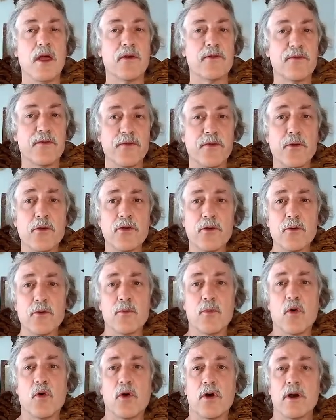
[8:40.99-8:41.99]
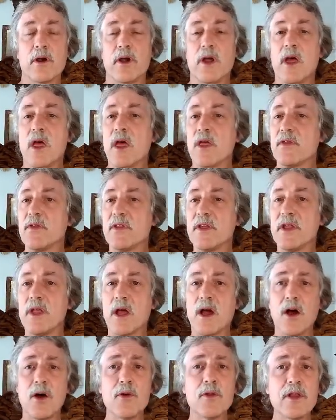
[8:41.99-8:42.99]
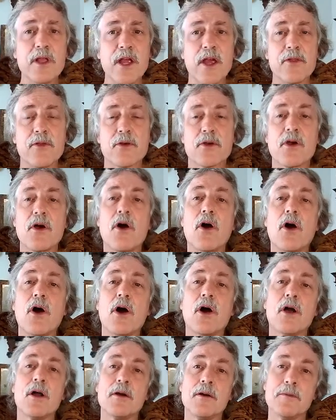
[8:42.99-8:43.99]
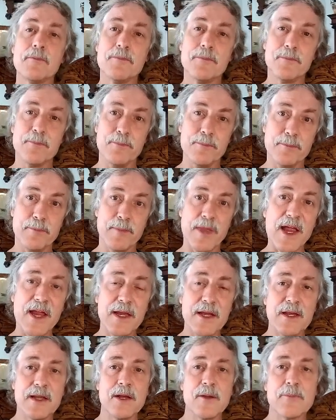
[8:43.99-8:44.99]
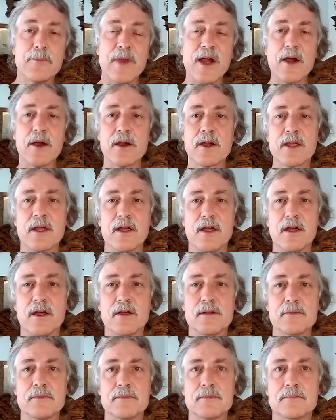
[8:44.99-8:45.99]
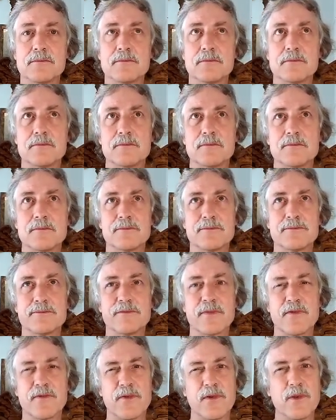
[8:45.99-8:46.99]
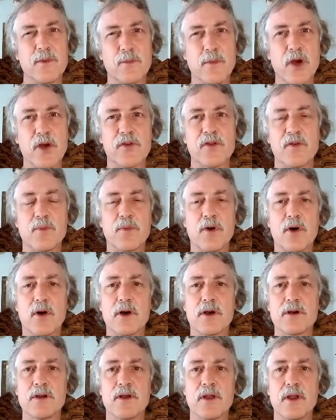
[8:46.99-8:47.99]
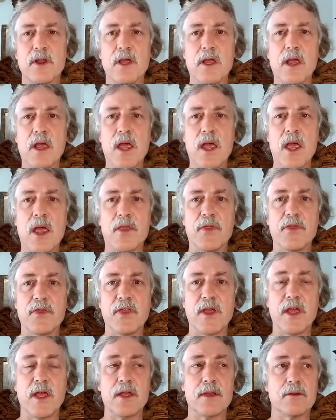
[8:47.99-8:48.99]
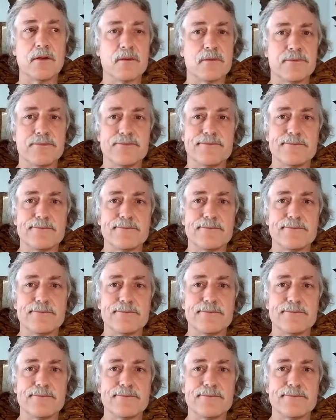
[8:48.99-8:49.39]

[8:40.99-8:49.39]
Furthermore, the only other car made in America, for the most part, that